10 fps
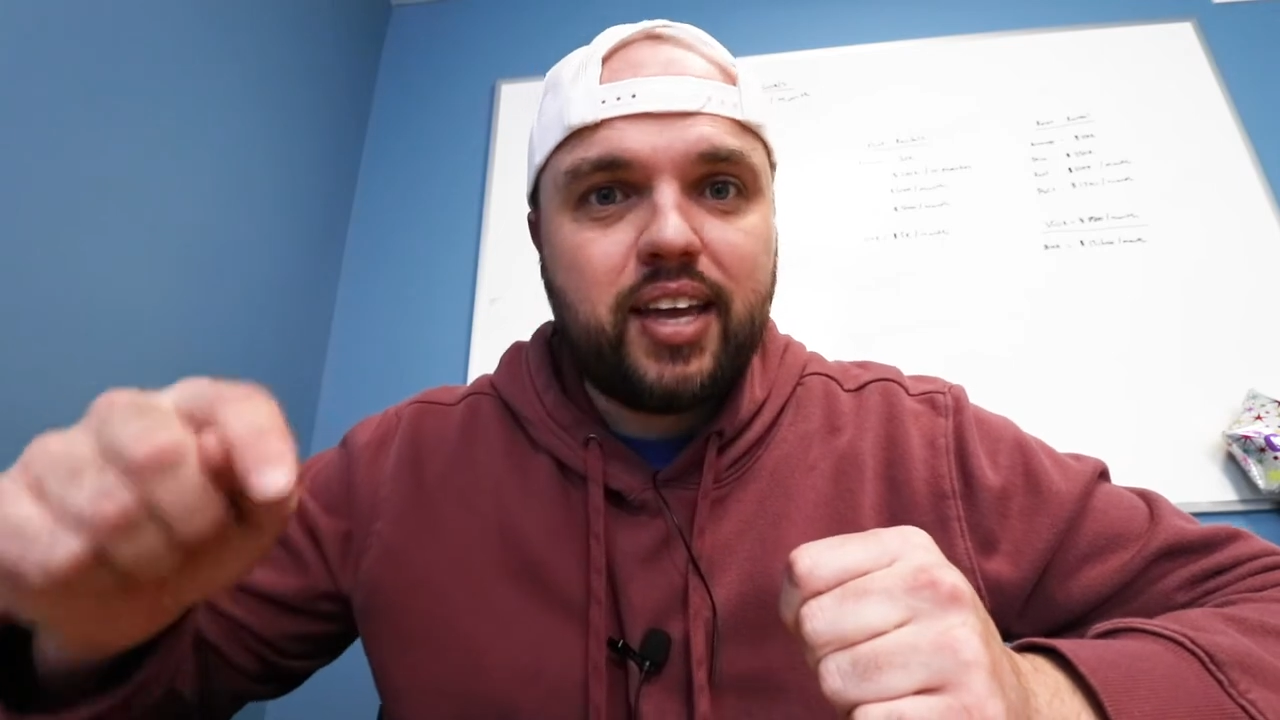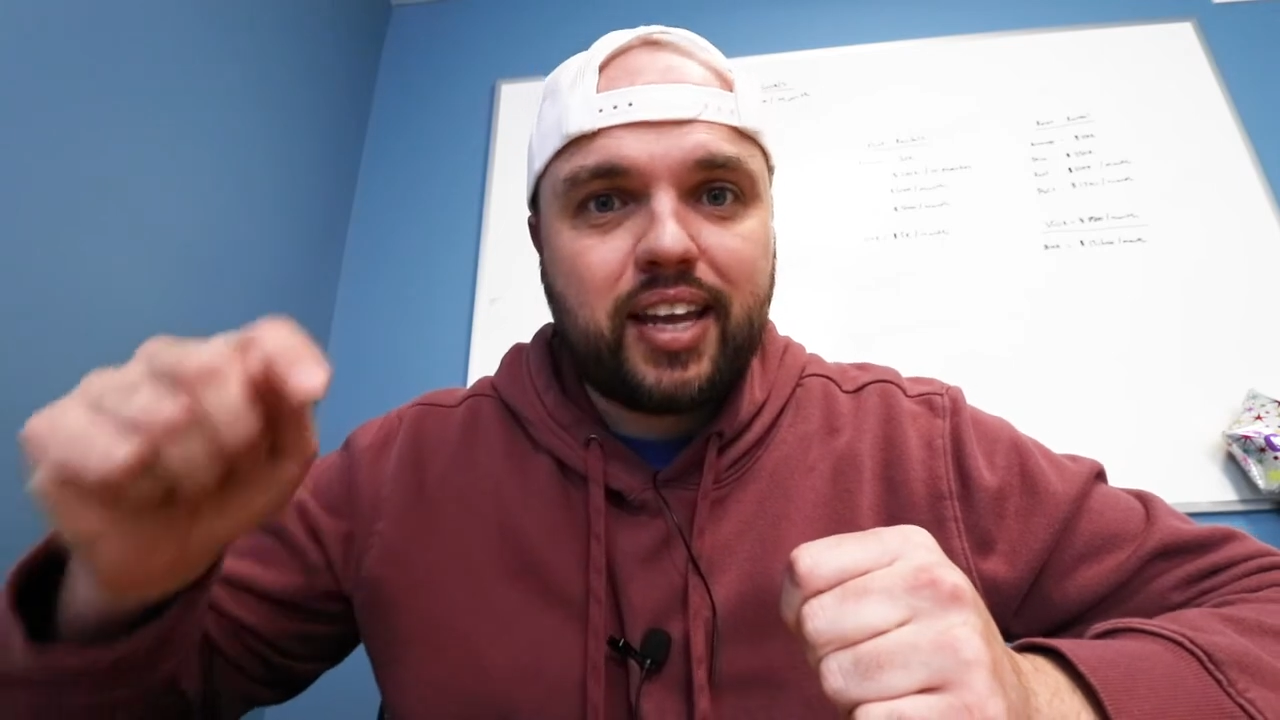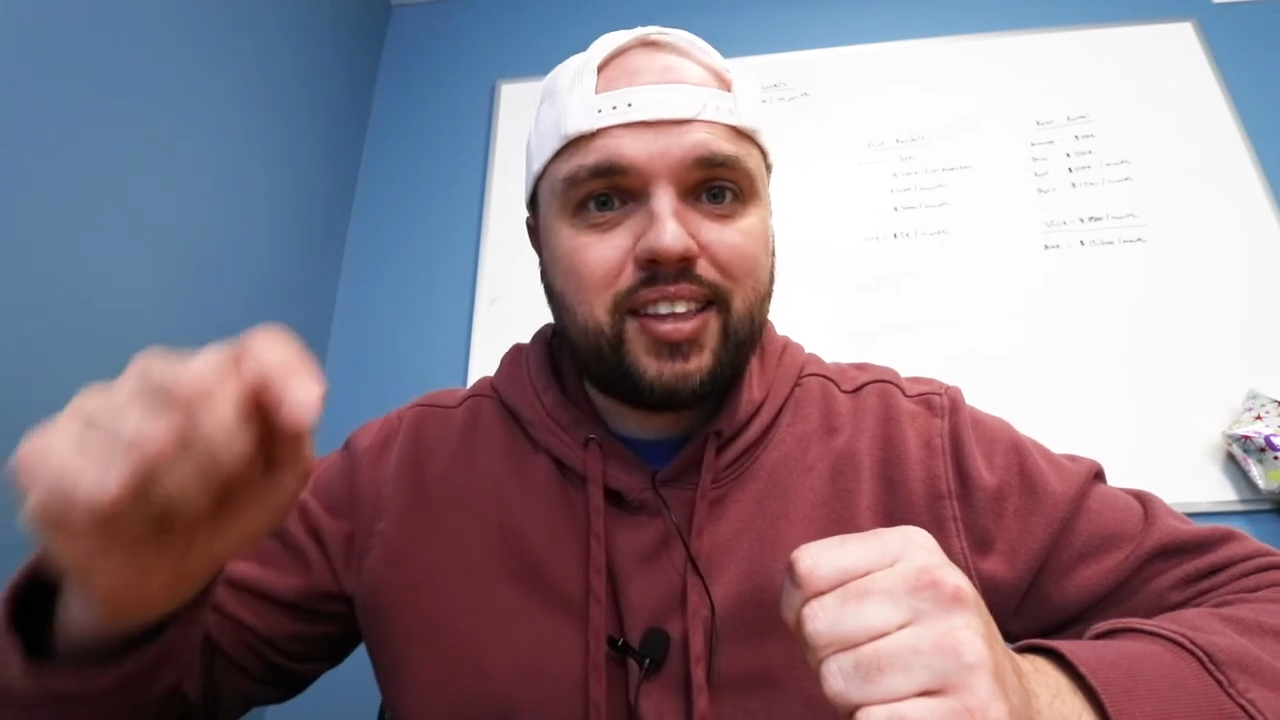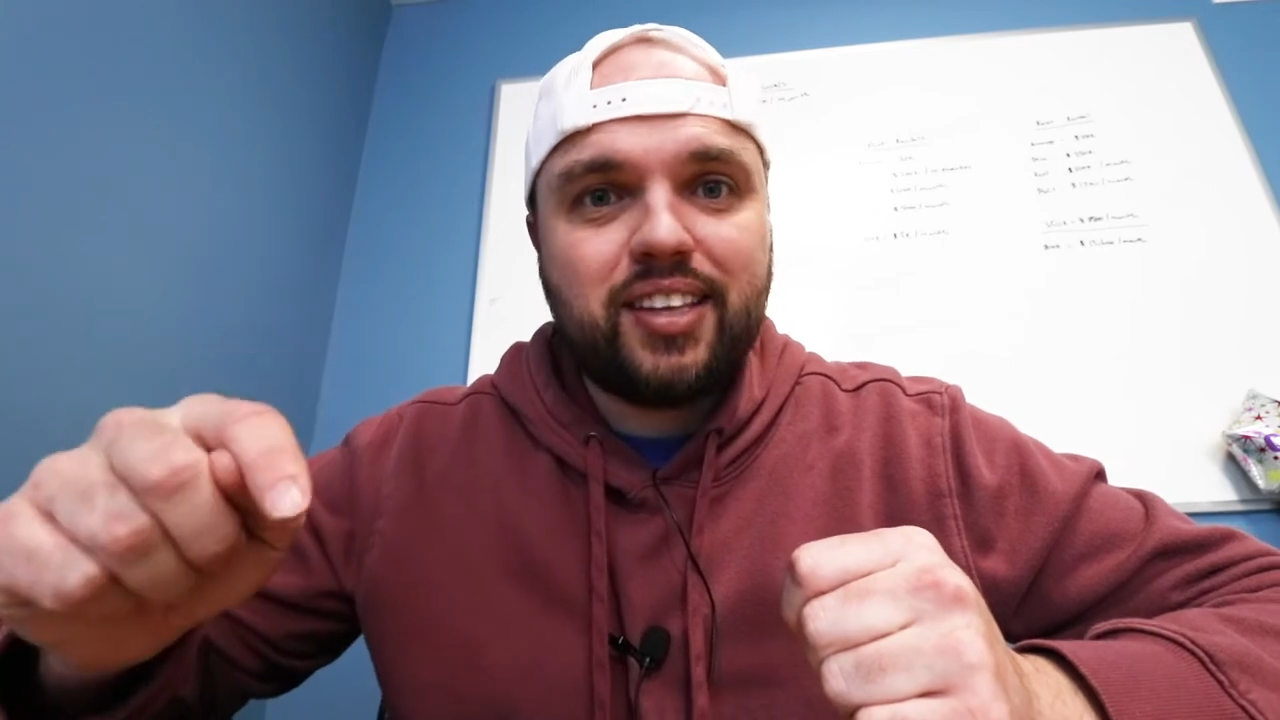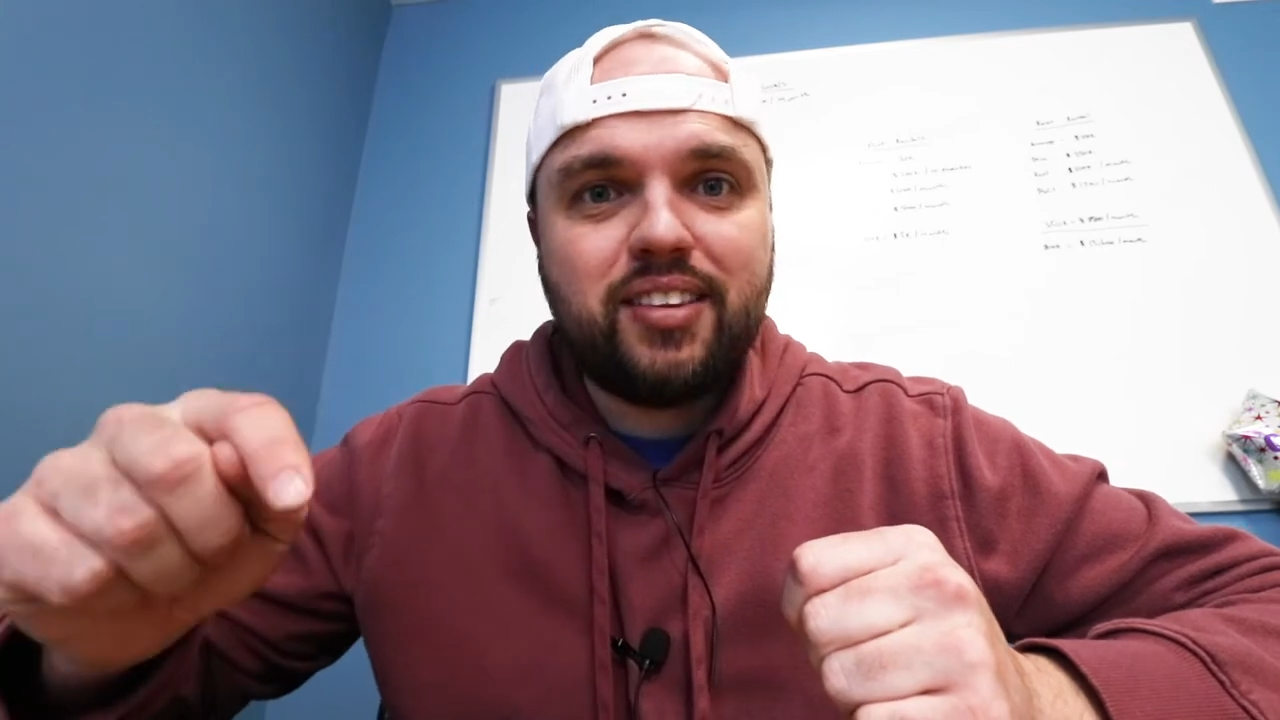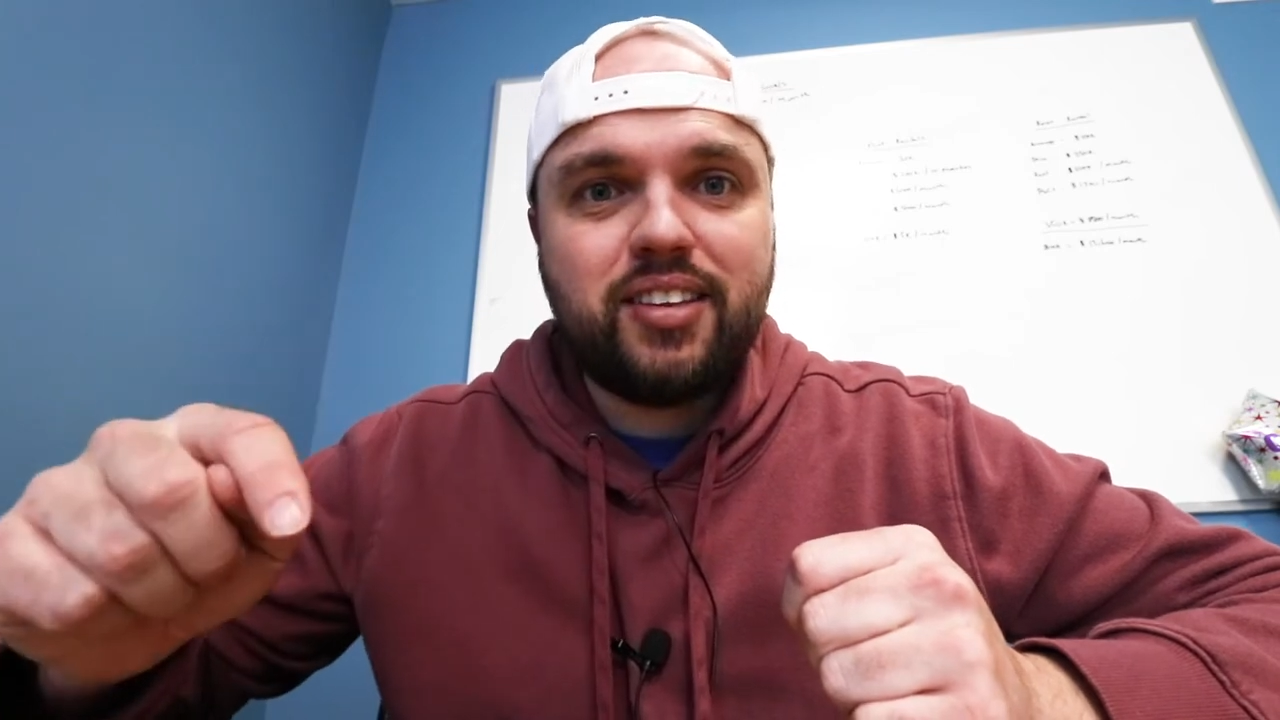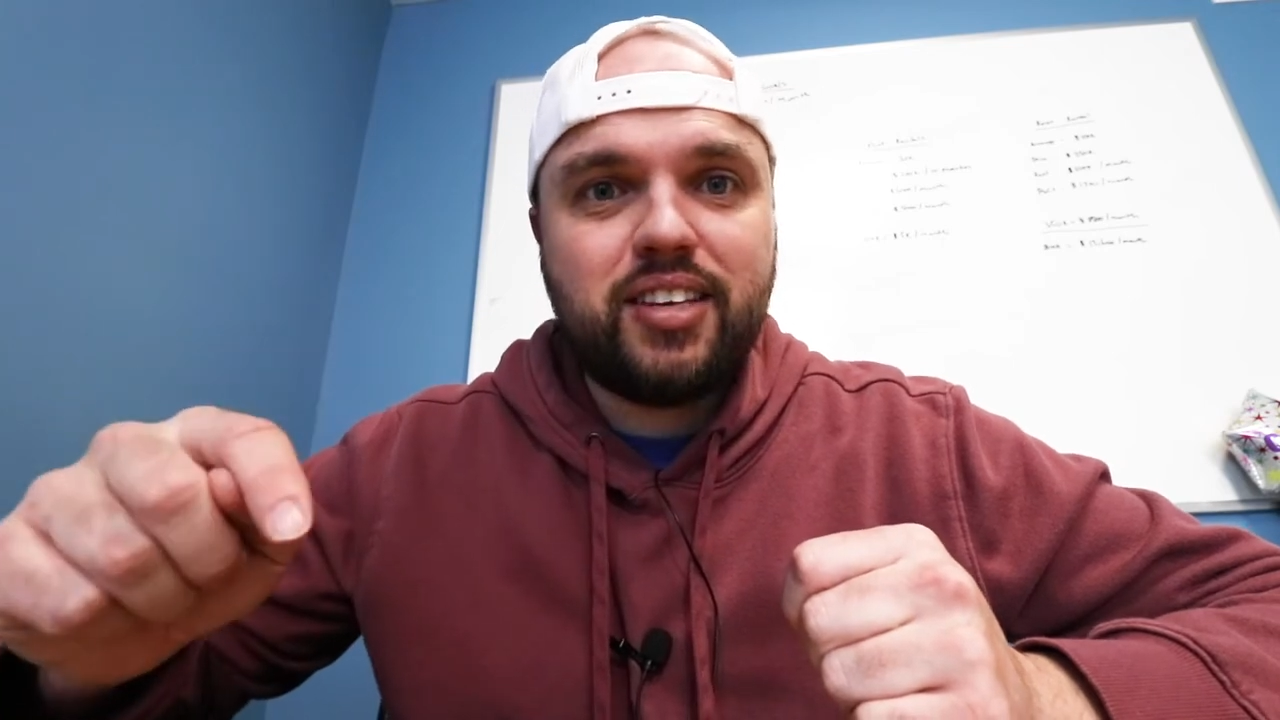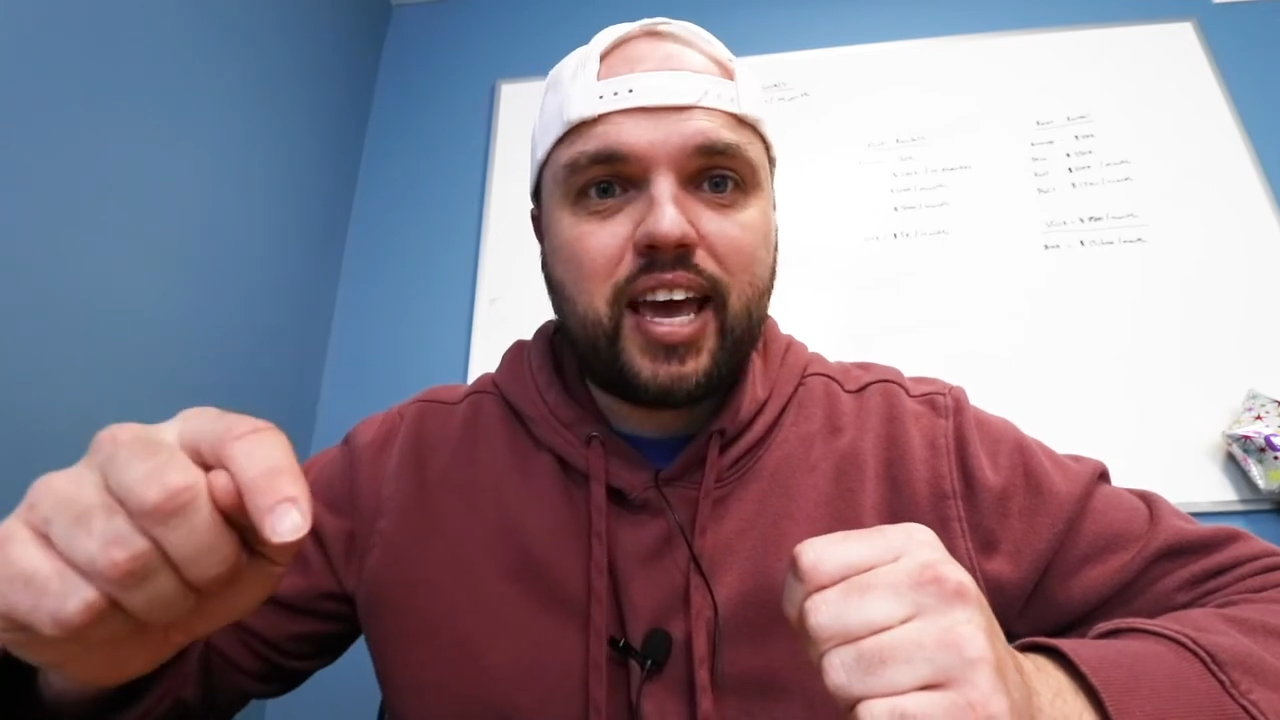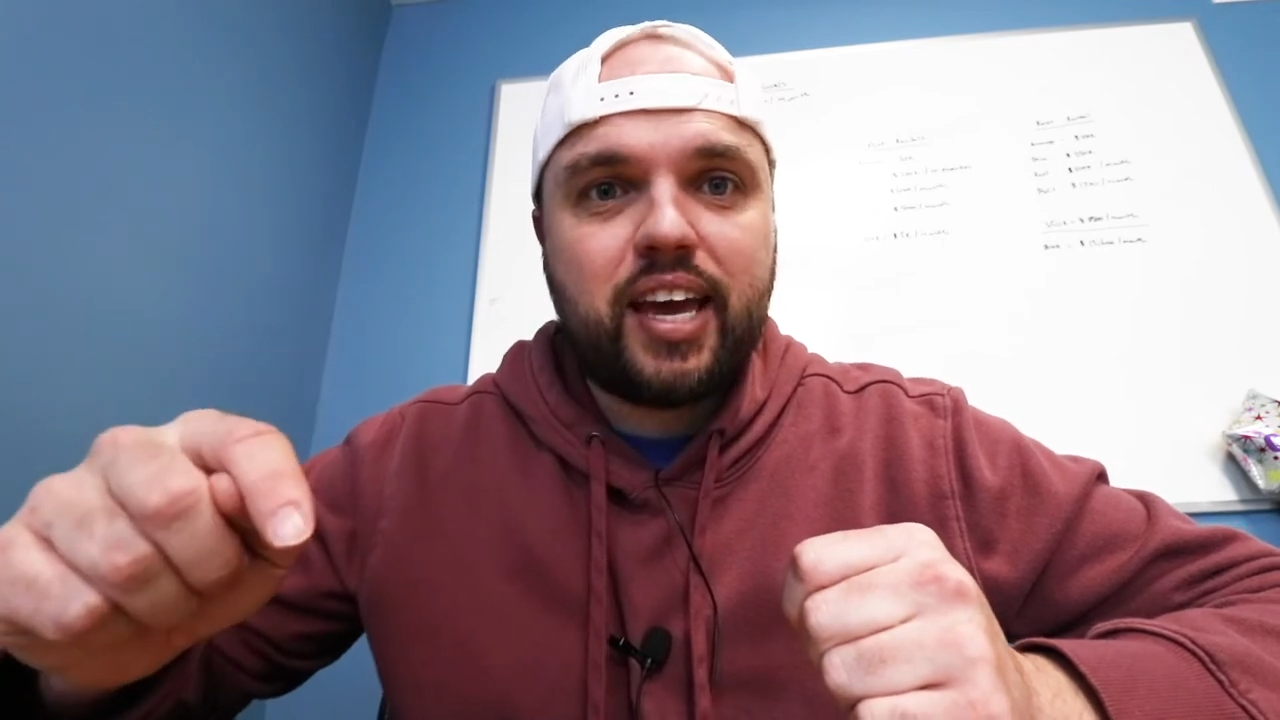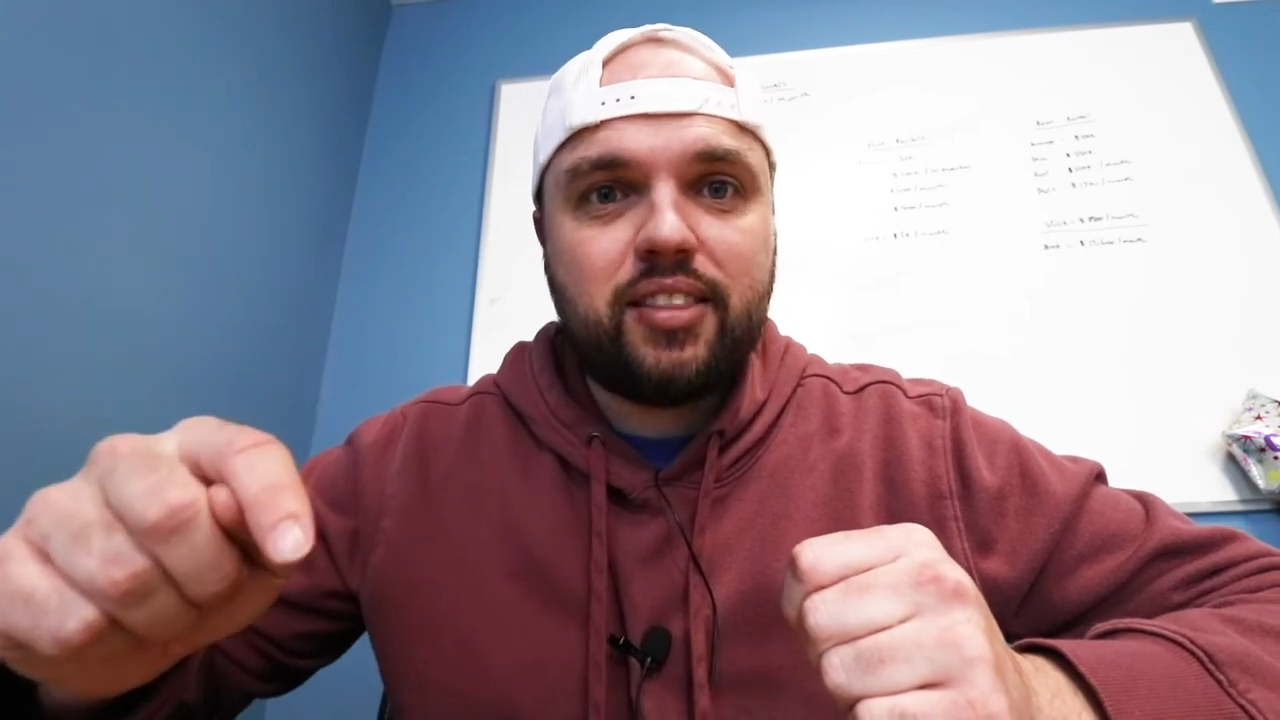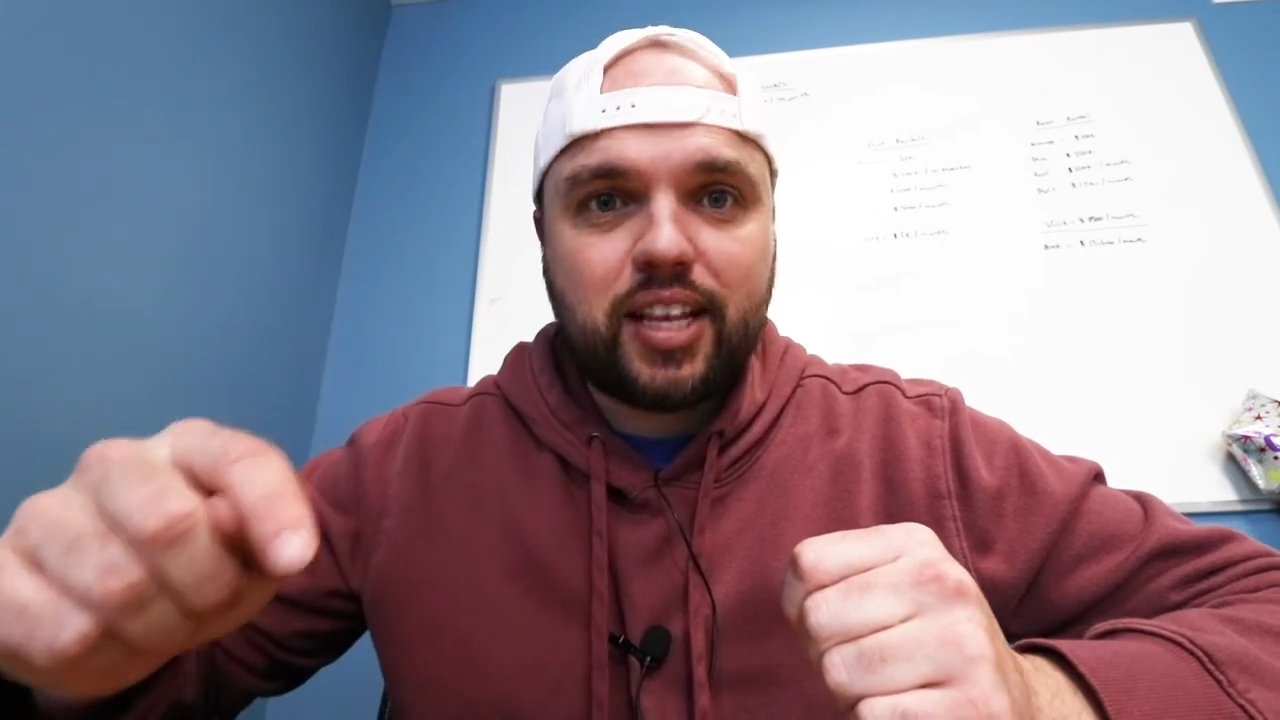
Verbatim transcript: And at the end of the day,